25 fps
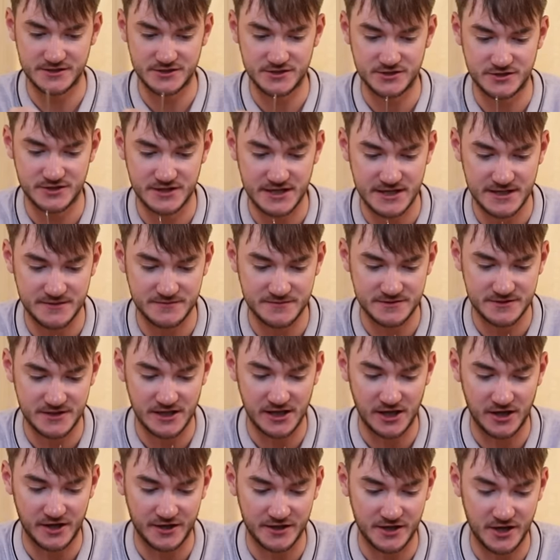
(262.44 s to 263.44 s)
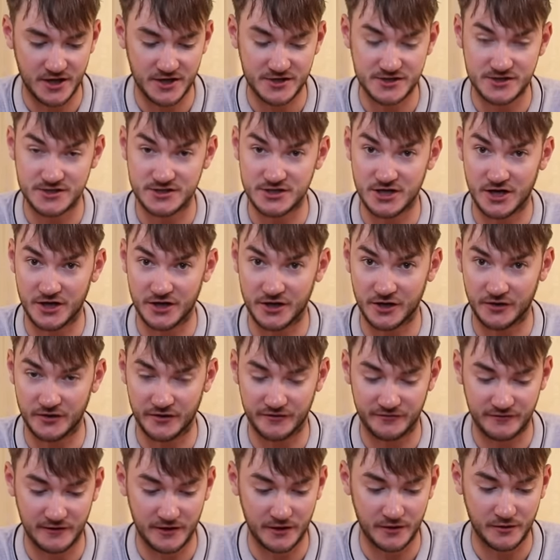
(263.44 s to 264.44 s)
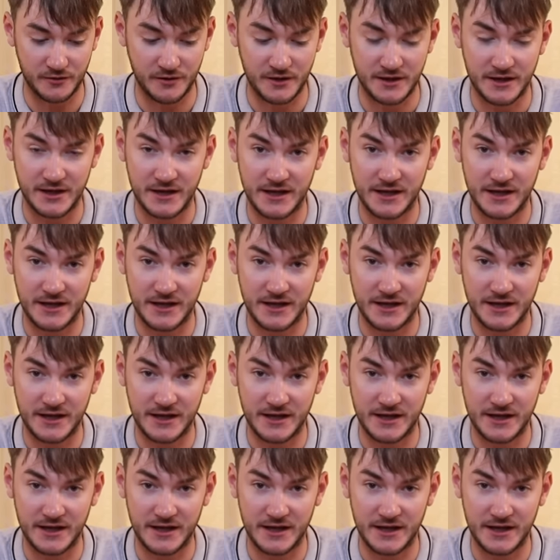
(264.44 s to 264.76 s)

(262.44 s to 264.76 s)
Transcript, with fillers: it just keeps the line nice and tight on the float.